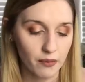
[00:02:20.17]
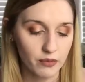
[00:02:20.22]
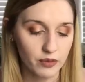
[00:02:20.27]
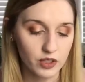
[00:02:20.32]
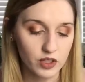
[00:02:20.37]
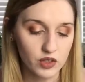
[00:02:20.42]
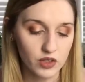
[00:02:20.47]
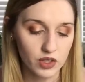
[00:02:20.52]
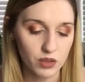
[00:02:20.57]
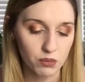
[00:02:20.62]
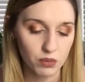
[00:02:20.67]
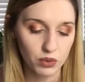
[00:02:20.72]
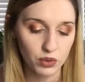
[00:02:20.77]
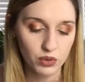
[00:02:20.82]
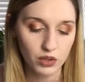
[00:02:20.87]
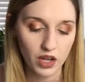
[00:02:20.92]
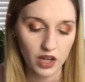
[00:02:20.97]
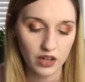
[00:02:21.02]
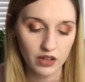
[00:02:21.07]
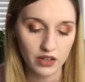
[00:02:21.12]
Featuring
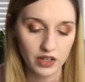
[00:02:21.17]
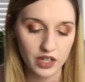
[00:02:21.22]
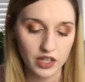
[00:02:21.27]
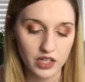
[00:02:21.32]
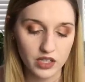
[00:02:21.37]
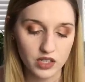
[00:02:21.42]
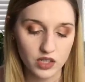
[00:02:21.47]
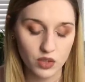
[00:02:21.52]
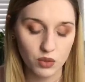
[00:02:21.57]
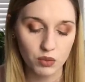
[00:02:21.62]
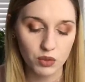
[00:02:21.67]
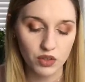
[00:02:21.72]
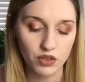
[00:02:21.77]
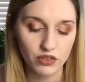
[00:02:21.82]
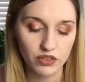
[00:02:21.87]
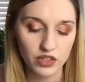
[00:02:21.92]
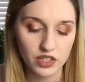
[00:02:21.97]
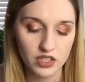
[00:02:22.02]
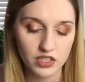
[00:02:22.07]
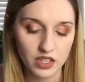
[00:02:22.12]
blue color, it is so
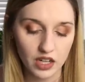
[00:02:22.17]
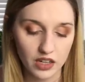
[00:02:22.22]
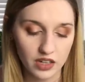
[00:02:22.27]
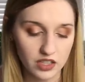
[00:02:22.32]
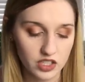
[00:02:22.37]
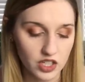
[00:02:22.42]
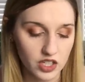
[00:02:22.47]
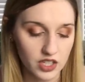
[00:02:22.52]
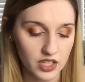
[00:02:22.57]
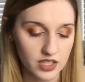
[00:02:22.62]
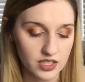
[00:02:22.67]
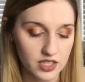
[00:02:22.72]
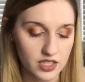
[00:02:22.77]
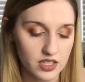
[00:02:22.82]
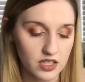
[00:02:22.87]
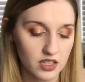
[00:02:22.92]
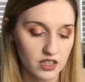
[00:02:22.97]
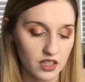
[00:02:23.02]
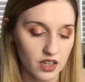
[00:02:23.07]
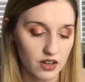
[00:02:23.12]
beautifully stylish and easy
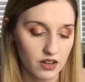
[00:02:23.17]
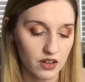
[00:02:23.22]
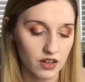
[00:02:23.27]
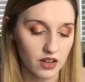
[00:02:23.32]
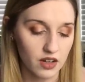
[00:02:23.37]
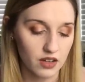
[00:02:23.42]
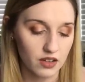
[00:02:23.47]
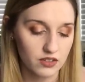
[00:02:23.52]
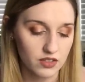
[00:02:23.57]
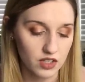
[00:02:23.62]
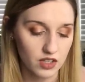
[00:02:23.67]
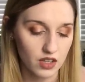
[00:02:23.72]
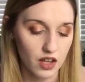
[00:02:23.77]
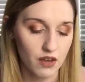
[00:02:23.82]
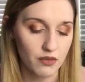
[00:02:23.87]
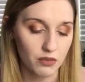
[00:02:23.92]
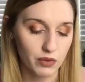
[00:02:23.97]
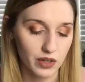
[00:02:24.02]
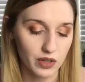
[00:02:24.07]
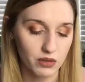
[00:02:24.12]
to
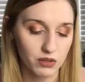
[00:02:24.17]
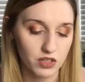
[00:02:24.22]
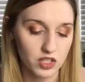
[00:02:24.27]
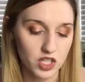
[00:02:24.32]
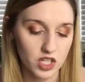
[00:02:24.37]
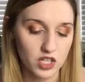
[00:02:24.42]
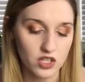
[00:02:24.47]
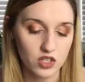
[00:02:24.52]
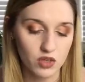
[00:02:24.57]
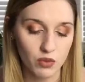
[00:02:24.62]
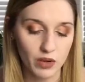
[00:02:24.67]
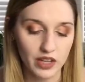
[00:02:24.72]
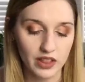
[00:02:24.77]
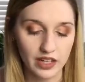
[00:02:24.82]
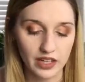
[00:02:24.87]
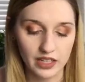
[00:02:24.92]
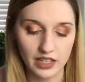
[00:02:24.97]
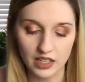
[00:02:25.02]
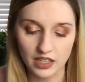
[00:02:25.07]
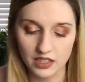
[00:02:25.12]
love wearing with jeans or white
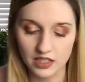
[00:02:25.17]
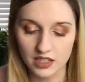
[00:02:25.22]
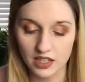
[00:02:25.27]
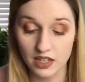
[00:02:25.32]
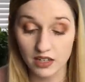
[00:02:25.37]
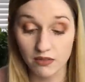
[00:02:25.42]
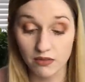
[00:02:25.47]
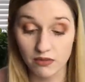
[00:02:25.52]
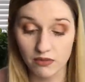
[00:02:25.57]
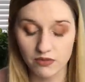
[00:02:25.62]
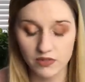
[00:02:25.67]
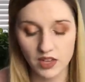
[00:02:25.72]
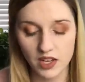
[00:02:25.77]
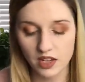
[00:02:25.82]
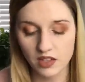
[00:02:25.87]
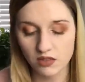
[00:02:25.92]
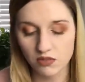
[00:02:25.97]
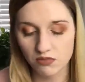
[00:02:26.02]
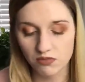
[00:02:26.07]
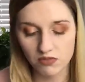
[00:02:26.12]
leggings. They
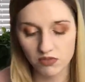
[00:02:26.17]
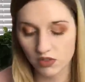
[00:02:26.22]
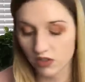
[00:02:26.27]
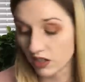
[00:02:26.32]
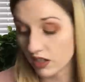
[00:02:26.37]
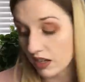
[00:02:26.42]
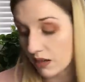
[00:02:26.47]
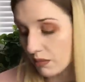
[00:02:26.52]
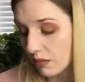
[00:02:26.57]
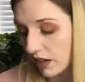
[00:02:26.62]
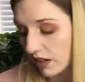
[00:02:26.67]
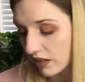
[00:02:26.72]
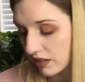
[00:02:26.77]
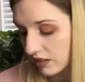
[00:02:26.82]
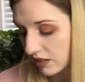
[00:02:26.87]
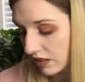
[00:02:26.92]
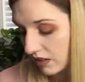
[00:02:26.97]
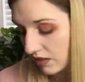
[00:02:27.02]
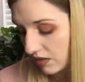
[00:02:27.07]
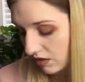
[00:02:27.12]
say it's
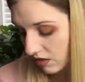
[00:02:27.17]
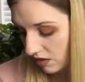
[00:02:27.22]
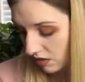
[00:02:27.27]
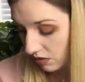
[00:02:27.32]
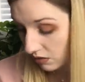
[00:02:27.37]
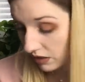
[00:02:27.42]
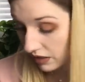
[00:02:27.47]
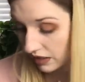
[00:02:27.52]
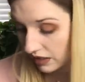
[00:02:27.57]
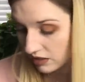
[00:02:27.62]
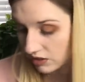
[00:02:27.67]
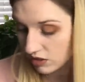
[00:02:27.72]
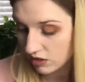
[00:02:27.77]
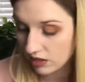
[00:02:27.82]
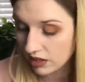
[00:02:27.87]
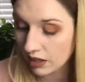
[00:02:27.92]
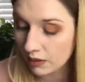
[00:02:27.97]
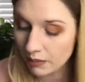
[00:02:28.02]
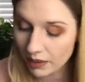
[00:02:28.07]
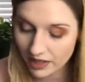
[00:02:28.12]
$38. There's no way that's
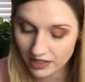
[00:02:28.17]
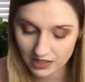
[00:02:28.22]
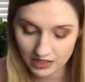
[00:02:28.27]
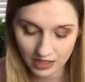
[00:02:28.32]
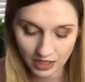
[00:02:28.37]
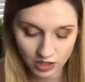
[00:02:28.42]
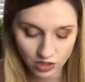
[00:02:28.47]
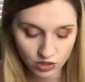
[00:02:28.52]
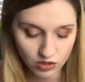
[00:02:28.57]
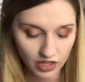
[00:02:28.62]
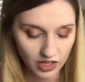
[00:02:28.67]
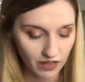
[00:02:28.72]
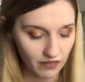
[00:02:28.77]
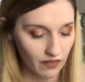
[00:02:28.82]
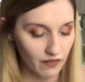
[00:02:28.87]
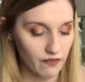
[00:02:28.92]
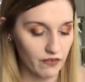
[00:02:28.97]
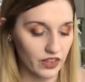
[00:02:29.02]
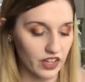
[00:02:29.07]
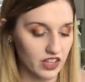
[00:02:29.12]
$38. They do kind
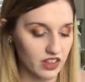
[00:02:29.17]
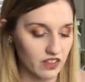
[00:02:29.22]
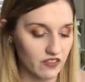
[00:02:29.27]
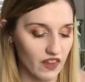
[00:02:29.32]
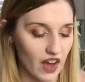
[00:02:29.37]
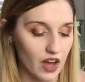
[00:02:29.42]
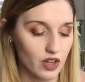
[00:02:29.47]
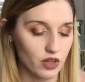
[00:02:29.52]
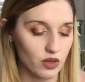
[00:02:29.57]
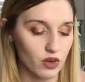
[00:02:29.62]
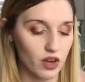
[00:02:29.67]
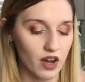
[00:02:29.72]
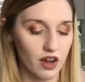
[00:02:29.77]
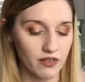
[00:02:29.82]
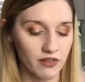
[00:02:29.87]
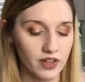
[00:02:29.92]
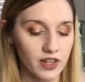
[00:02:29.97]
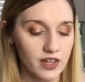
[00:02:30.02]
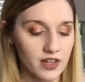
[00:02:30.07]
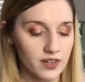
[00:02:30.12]
of inflate the value
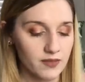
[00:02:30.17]
of